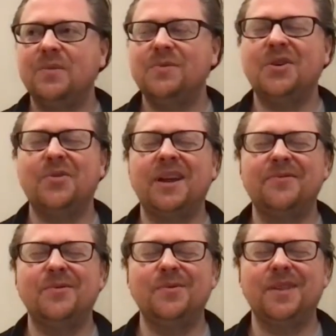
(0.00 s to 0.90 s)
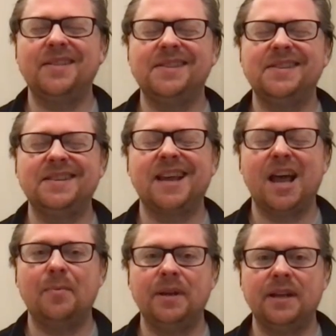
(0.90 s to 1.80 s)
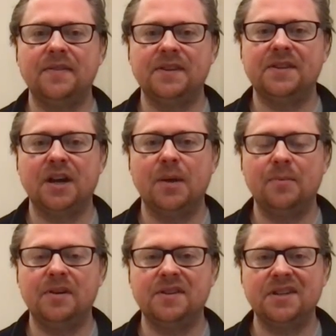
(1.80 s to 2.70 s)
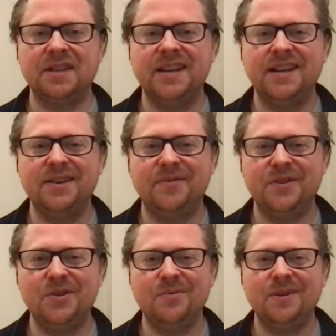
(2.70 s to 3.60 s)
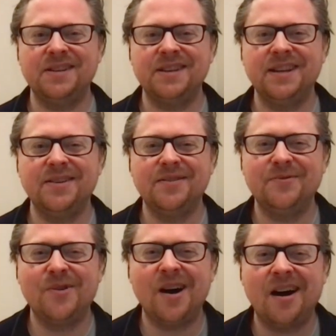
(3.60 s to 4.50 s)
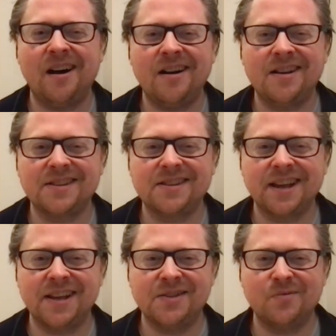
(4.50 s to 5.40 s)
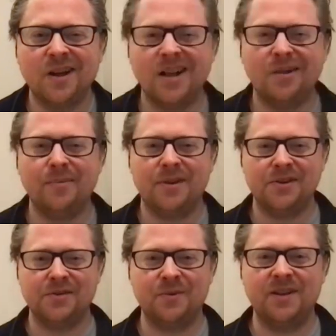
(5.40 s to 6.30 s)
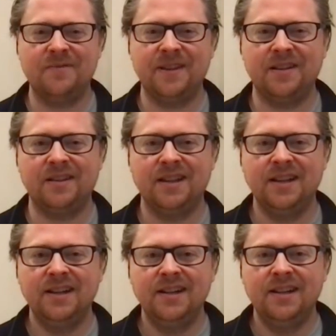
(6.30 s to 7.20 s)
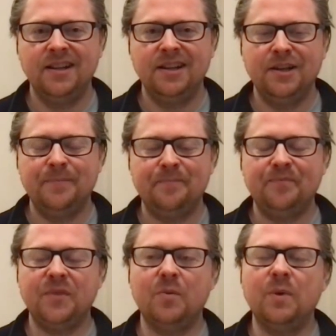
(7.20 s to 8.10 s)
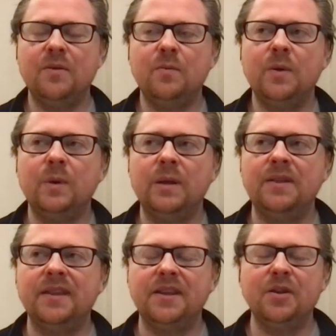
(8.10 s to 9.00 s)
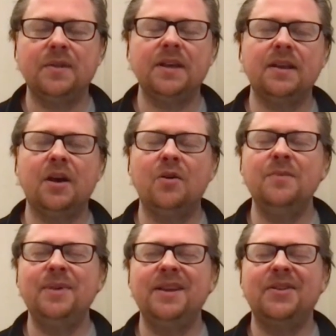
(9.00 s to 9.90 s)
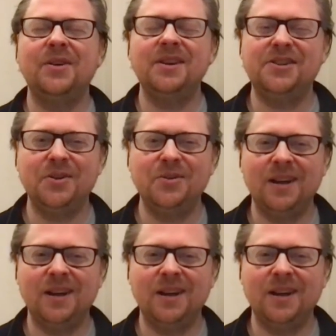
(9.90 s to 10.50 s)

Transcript: so thankful that this is happening at this time because it's needed for you, but it's needed for us as well because we feel, you know, we we, we you know, that only being 32